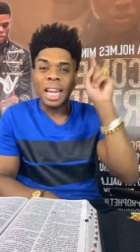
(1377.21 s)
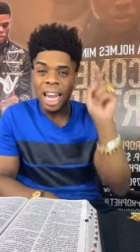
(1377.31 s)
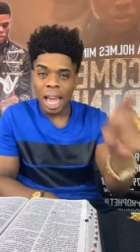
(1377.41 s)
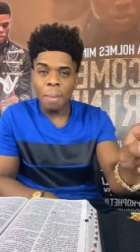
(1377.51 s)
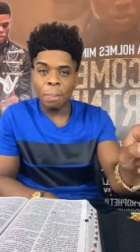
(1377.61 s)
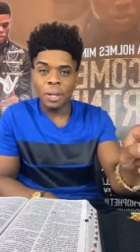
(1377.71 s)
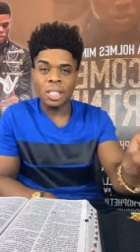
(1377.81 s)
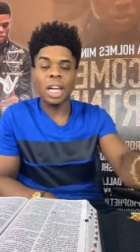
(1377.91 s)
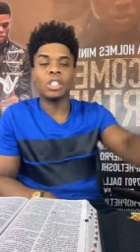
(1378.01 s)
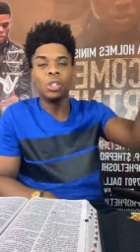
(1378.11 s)
let him
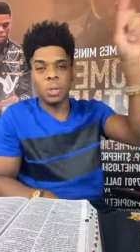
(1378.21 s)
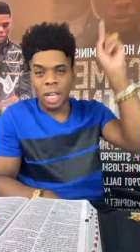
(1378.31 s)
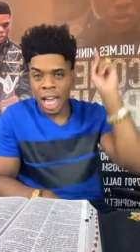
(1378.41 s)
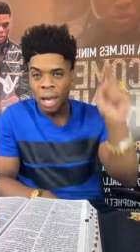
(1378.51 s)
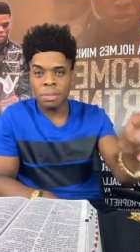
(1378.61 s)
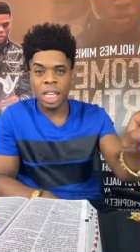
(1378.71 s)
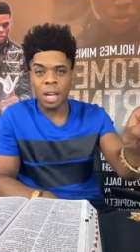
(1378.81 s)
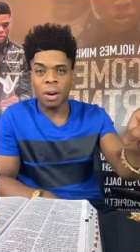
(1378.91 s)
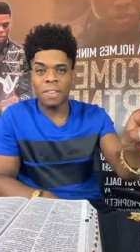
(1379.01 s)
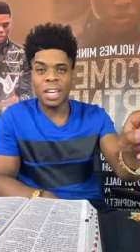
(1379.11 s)
possess you, let him
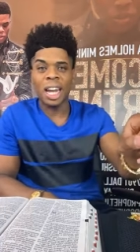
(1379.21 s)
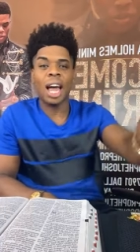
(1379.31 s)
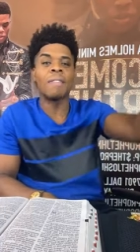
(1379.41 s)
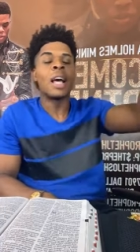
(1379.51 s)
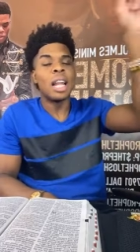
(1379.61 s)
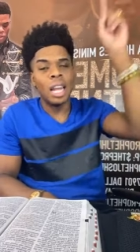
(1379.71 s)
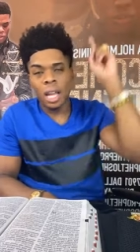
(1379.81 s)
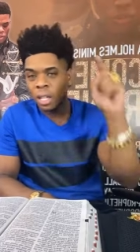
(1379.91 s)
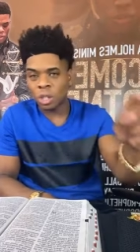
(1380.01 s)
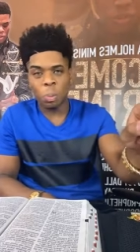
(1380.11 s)
take over your life,
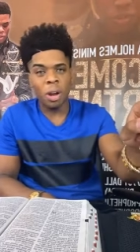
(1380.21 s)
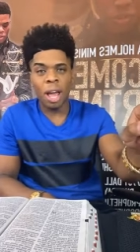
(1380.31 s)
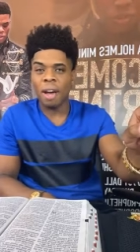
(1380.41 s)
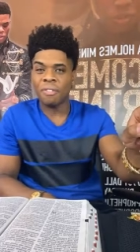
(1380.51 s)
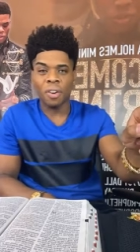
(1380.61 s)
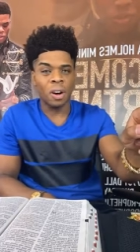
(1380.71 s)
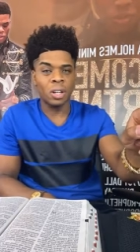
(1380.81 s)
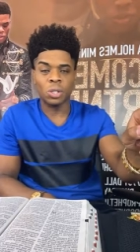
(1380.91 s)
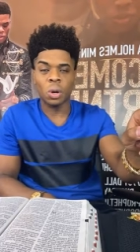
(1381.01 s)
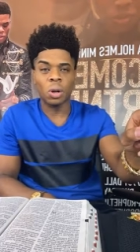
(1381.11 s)
let the Spirit have full
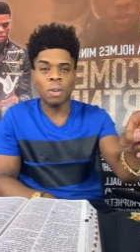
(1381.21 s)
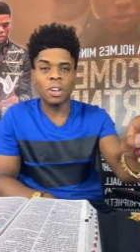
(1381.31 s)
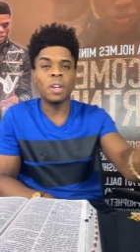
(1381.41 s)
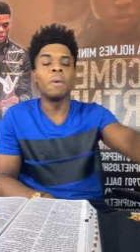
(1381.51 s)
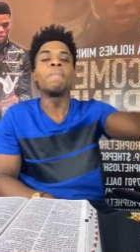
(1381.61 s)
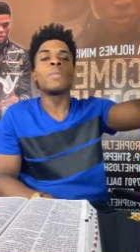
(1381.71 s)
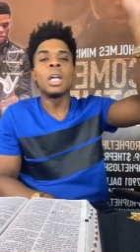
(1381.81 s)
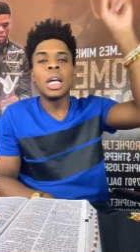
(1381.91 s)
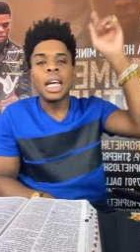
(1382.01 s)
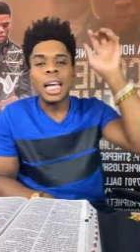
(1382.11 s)
control over you.
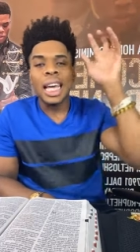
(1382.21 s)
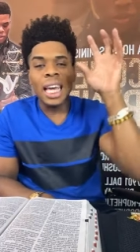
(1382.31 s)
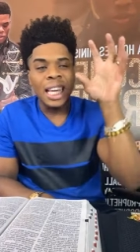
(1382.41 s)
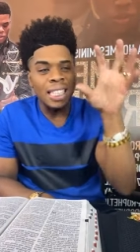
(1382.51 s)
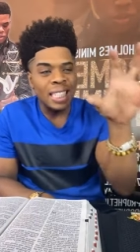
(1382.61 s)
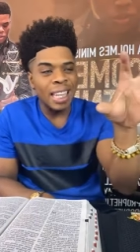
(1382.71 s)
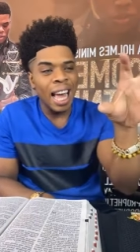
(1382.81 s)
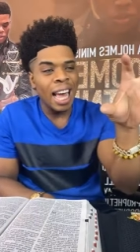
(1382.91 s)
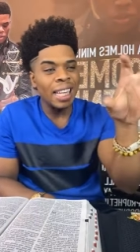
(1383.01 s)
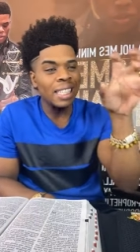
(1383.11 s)
It
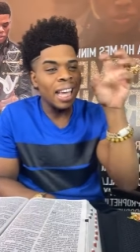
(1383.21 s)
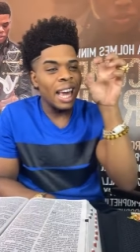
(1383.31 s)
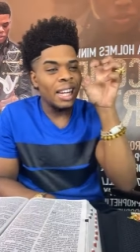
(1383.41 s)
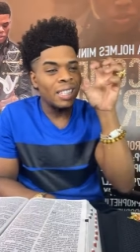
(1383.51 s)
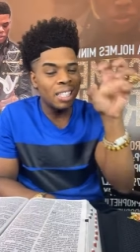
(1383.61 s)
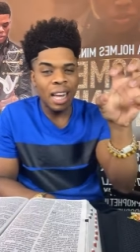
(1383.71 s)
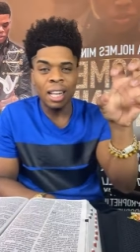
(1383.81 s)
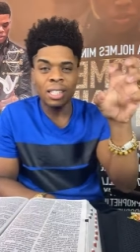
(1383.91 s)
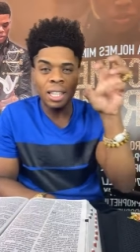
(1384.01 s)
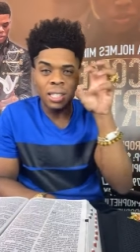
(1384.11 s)
says in
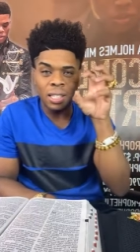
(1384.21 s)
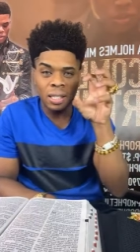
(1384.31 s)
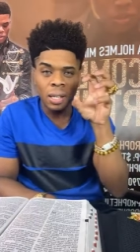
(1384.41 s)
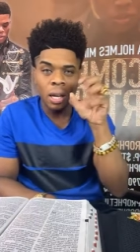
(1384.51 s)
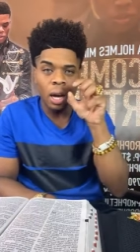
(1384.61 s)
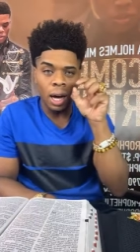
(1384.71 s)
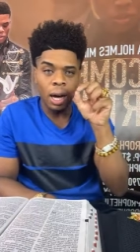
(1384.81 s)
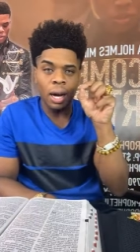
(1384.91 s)
Genesis, uh,